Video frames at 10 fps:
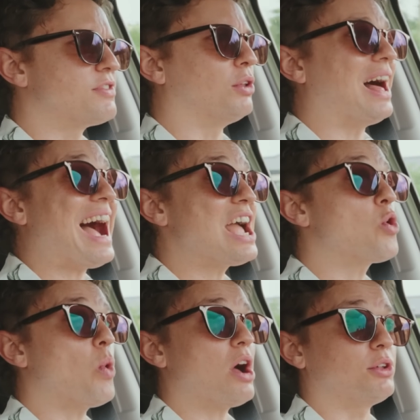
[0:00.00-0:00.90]
felt high
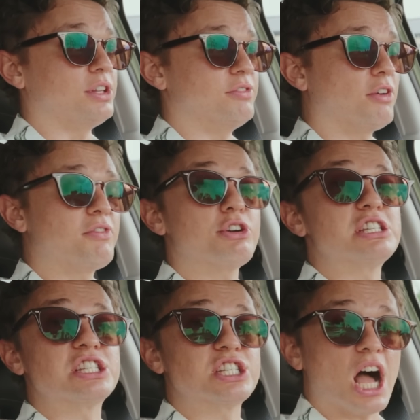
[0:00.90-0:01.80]
quality, felt very
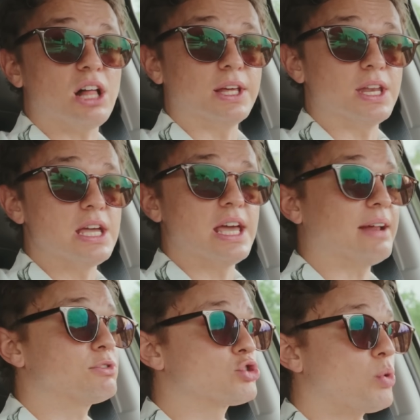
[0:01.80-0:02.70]
solid, and
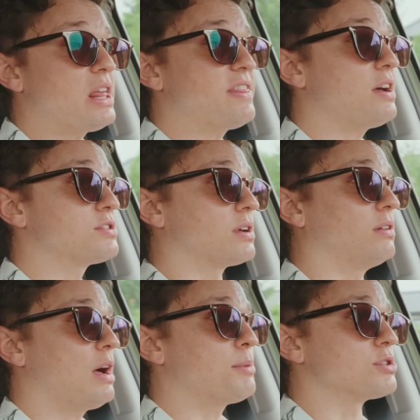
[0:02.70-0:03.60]
after 20,000
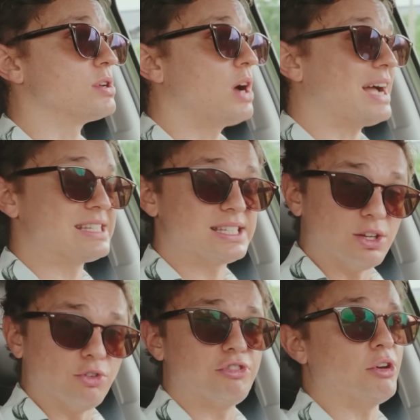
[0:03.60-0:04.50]
kilometers, I
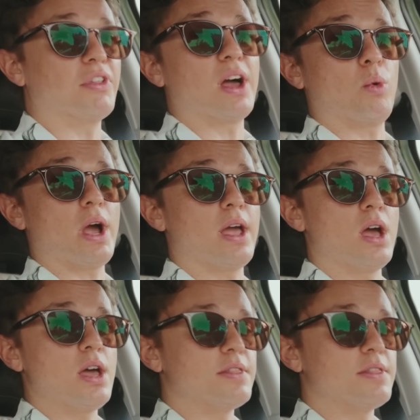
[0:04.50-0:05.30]
still feel that way.